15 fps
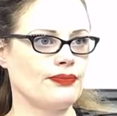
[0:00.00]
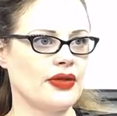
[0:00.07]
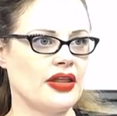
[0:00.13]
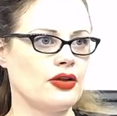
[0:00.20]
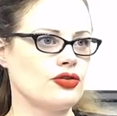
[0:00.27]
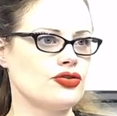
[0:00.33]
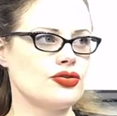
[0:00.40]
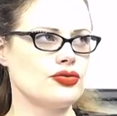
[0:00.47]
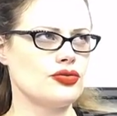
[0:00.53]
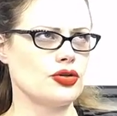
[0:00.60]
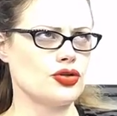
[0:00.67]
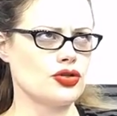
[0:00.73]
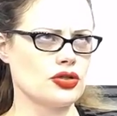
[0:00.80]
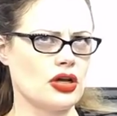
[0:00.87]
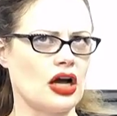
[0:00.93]
And there's
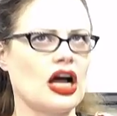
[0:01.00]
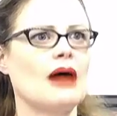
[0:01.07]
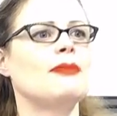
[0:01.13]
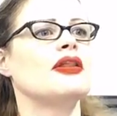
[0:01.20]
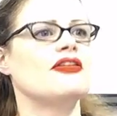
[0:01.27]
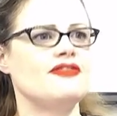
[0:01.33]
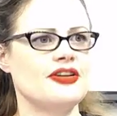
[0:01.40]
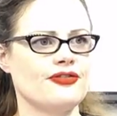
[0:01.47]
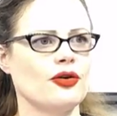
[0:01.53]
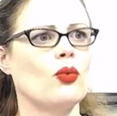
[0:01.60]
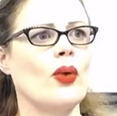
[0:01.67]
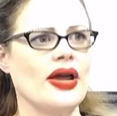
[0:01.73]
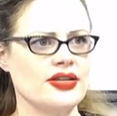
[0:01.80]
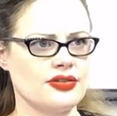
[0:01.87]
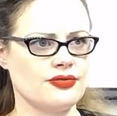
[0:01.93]
there's a couple of different
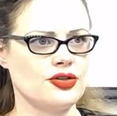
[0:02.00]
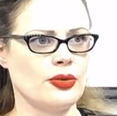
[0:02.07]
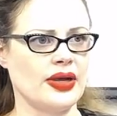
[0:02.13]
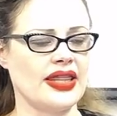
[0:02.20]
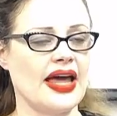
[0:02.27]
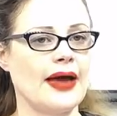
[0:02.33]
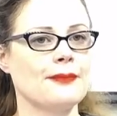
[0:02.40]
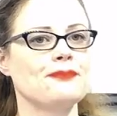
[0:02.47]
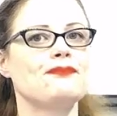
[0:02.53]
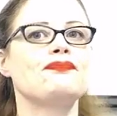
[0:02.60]
ways of doing that.